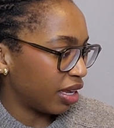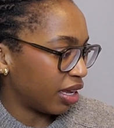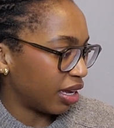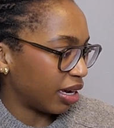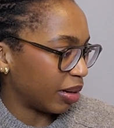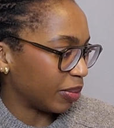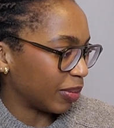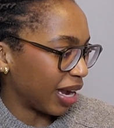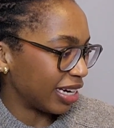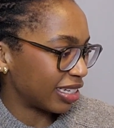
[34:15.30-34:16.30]

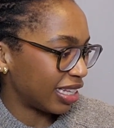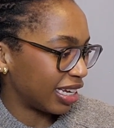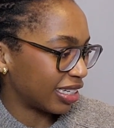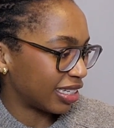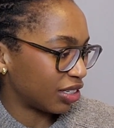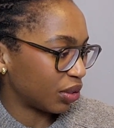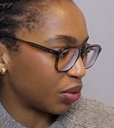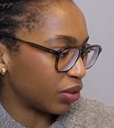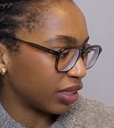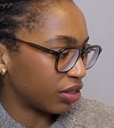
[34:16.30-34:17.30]
I just think it's such a
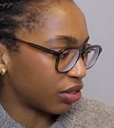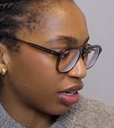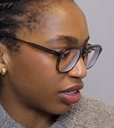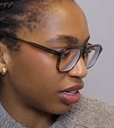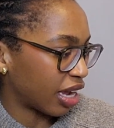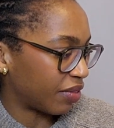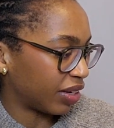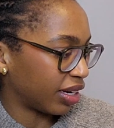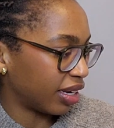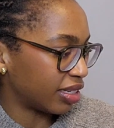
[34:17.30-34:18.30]
cool construction having
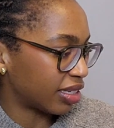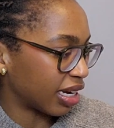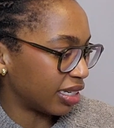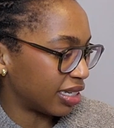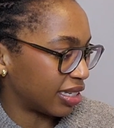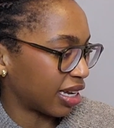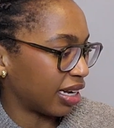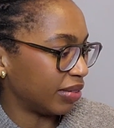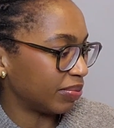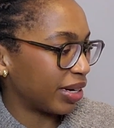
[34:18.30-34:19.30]
it knit side to
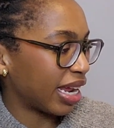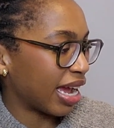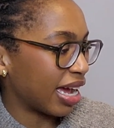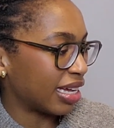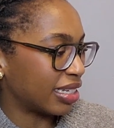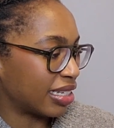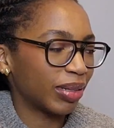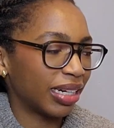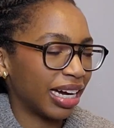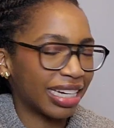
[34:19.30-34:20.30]
side. It has
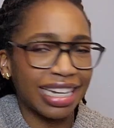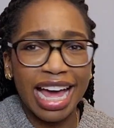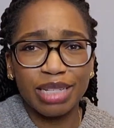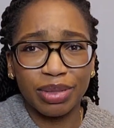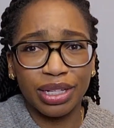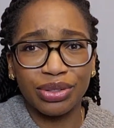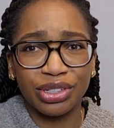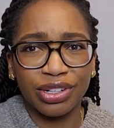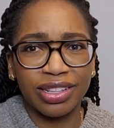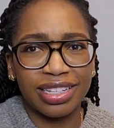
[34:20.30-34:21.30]
a clasp
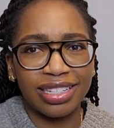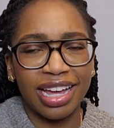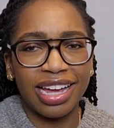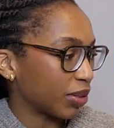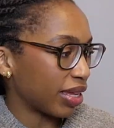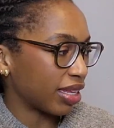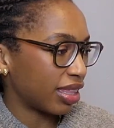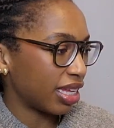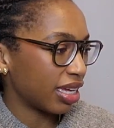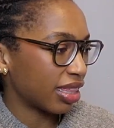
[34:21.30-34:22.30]
closure on the side. I
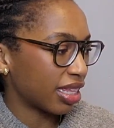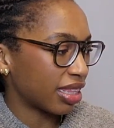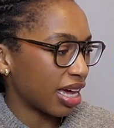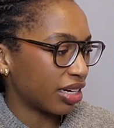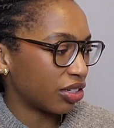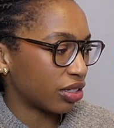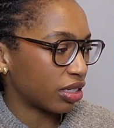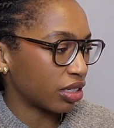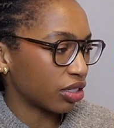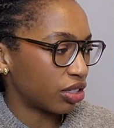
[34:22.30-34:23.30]
think that that just
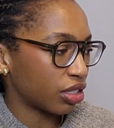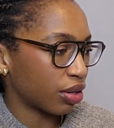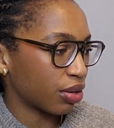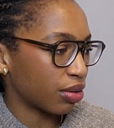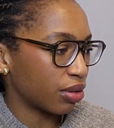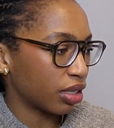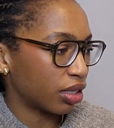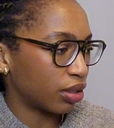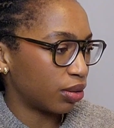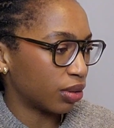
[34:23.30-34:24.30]
looks so
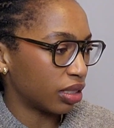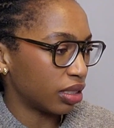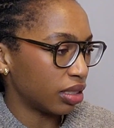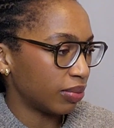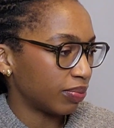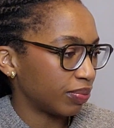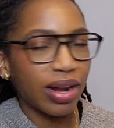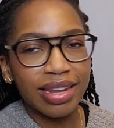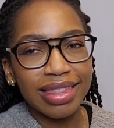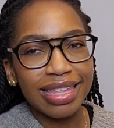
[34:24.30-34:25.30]
cool.
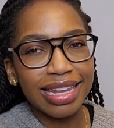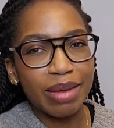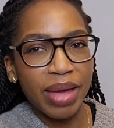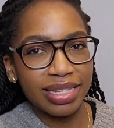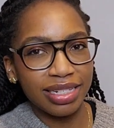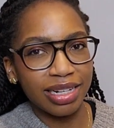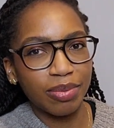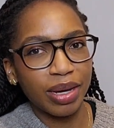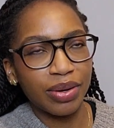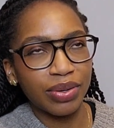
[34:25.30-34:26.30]
One thing that I'm hesitant
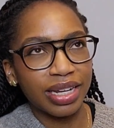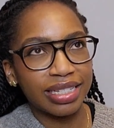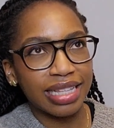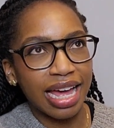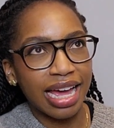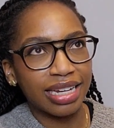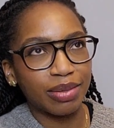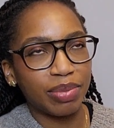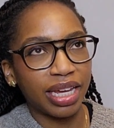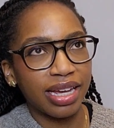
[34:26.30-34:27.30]
about is that
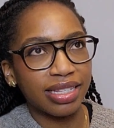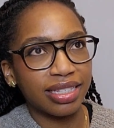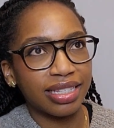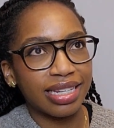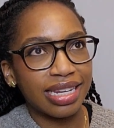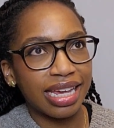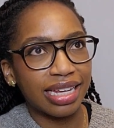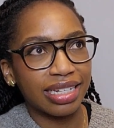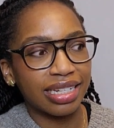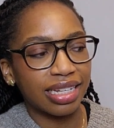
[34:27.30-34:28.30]
because it's
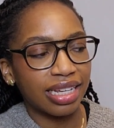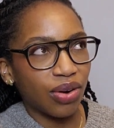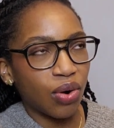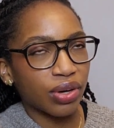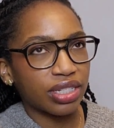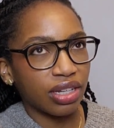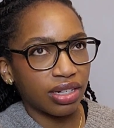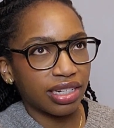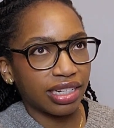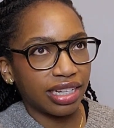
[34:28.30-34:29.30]
knit
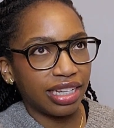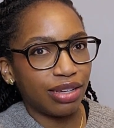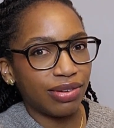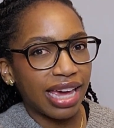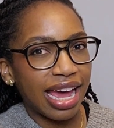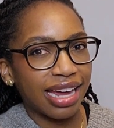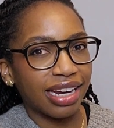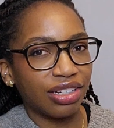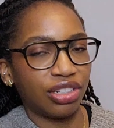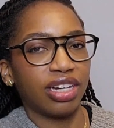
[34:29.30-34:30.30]
horizontally, you can't
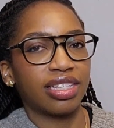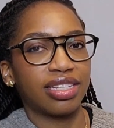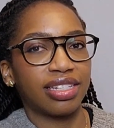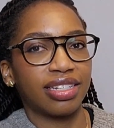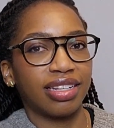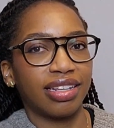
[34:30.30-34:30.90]
adjust